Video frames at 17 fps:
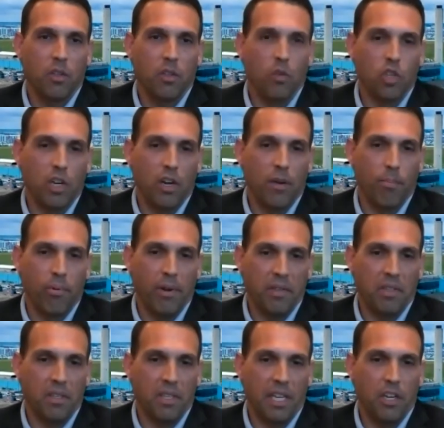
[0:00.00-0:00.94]
to share a
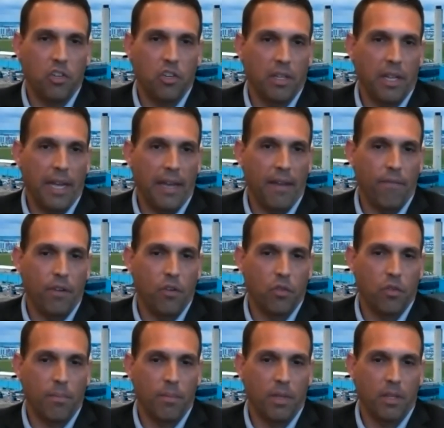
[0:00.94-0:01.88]
presentation I have
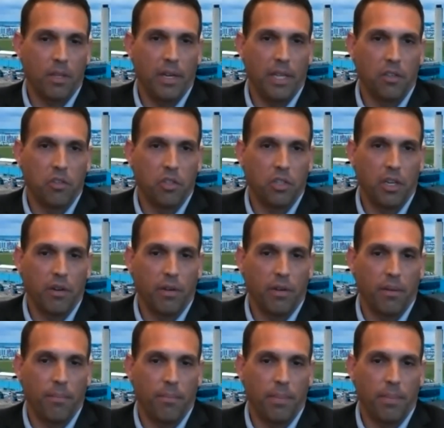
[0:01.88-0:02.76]
here, so I'm gonna go ahead and share it,